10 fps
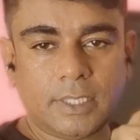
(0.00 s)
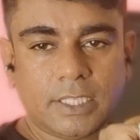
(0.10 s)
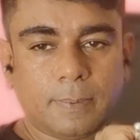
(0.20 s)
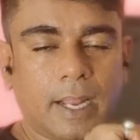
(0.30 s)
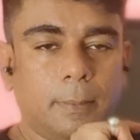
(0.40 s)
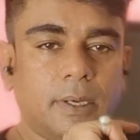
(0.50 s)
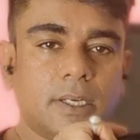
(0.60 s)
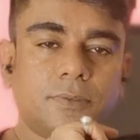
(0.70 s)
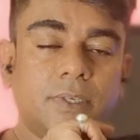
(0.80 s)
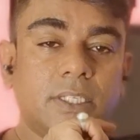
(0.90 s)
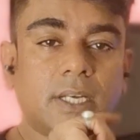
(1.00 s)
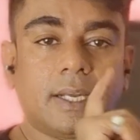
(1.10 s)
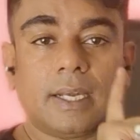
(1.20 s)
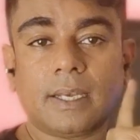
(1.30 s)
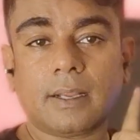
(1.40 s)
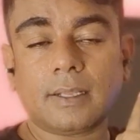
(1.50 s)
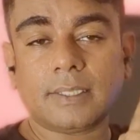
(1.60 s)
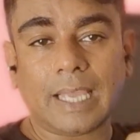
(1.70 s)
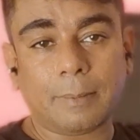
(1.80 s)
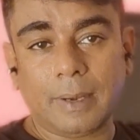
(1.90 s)
parameters. We started
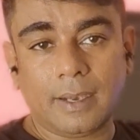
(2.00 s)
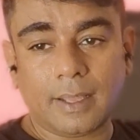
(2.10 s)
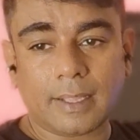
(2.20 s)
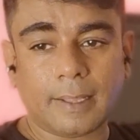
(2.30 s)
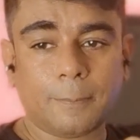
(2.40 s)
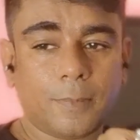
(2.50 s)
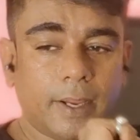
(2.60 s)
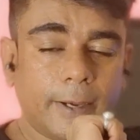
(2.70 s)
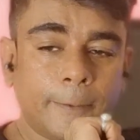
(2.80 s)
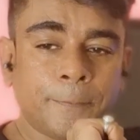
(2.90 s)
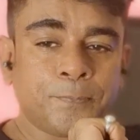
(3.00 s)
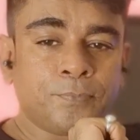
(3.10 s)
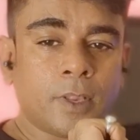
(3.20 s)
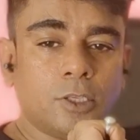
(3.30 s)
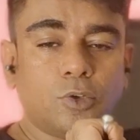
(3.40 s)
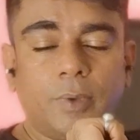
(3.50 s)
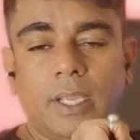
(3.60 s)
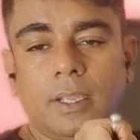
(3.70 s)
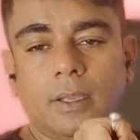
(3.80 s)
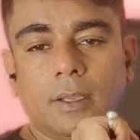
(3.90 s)
segmenting them, right? So
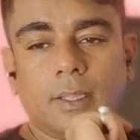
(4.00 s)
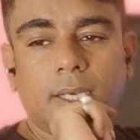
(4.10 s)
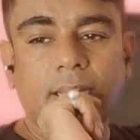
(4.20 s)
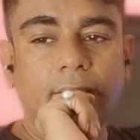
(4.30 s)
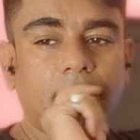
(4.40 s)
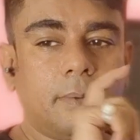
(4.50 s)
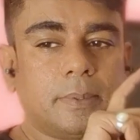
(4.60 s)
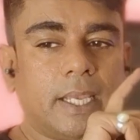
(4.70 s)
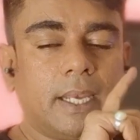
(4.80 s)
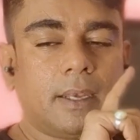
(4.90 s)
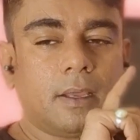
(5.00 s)
the travel website,